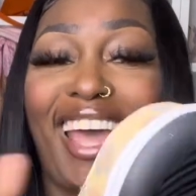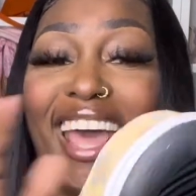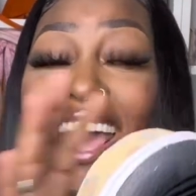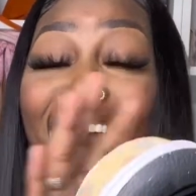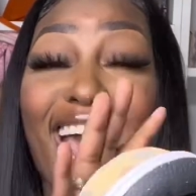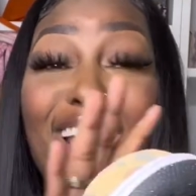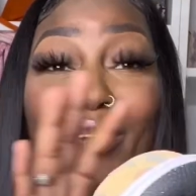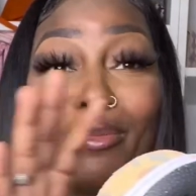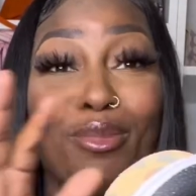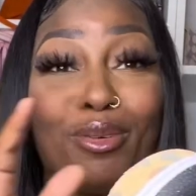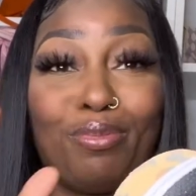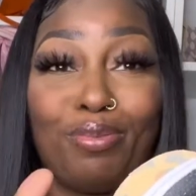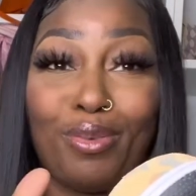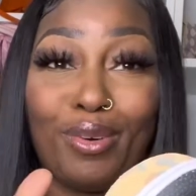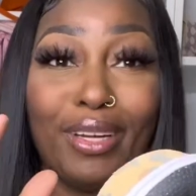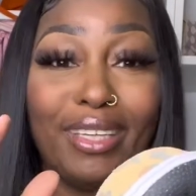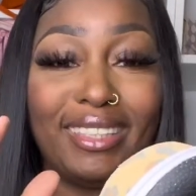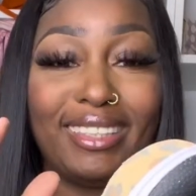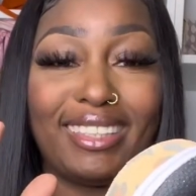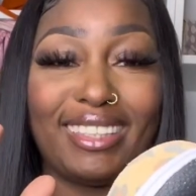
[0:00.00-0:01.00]
animal
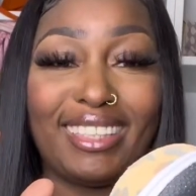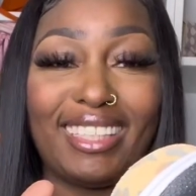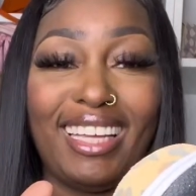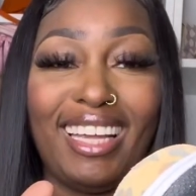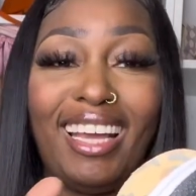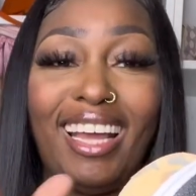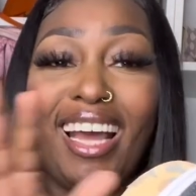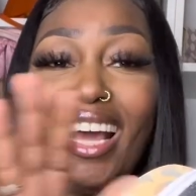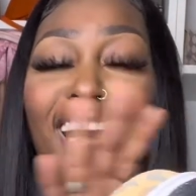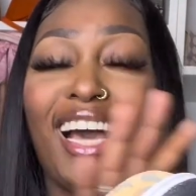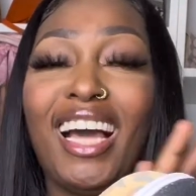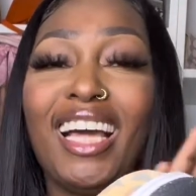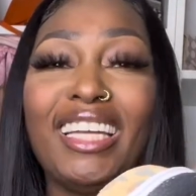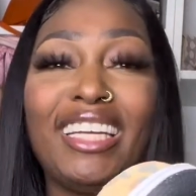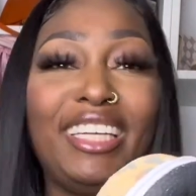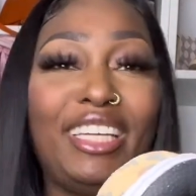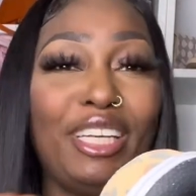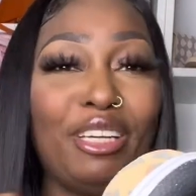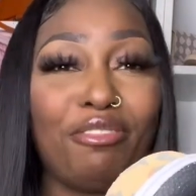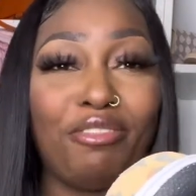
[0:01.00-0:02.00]
prints,
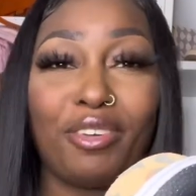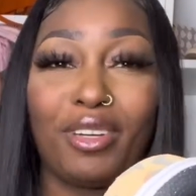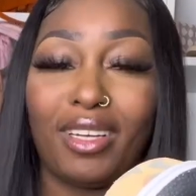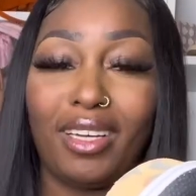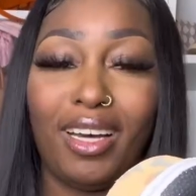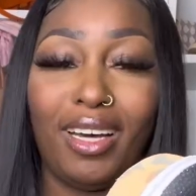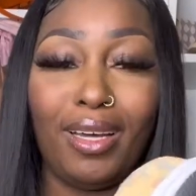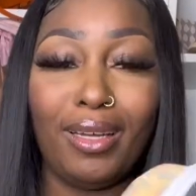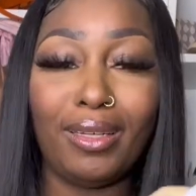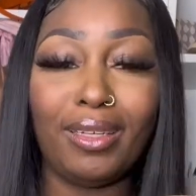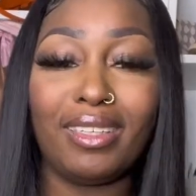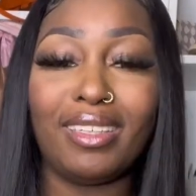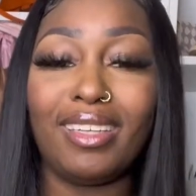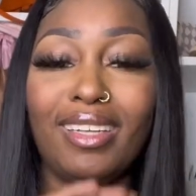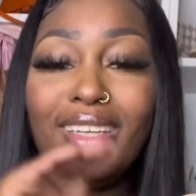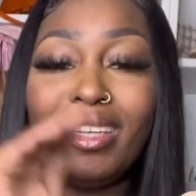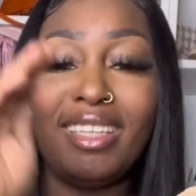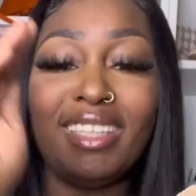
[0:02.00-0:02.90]
different color,